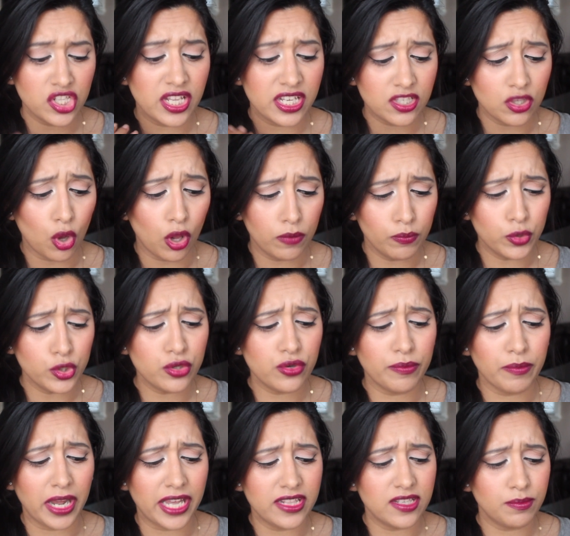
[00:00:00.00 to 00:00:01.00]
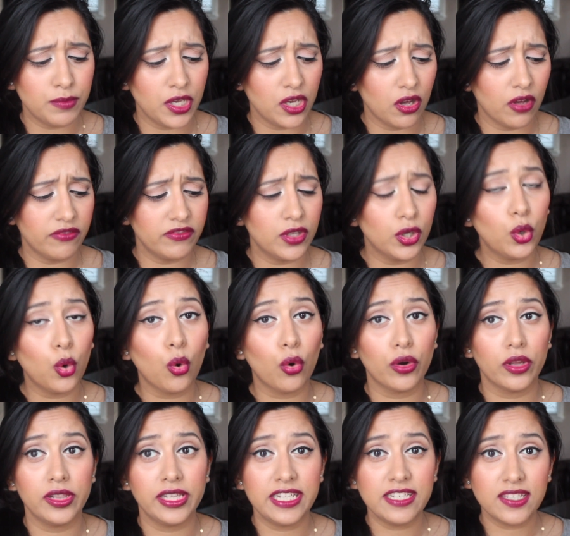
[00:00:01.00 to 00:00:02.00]
This almost reminds me of the
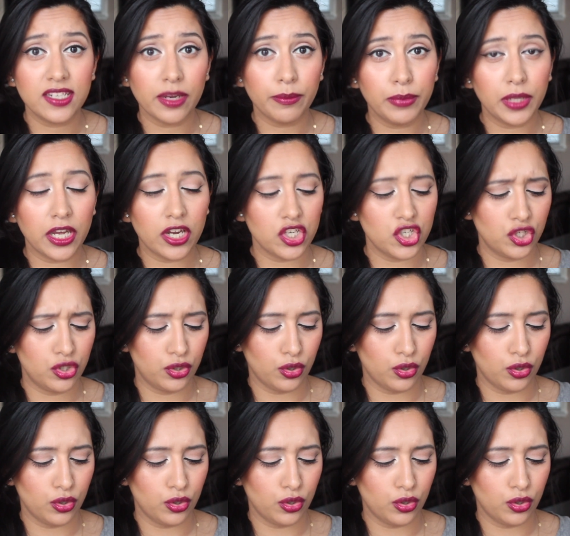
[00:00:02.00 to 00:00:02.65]
Coralista blush.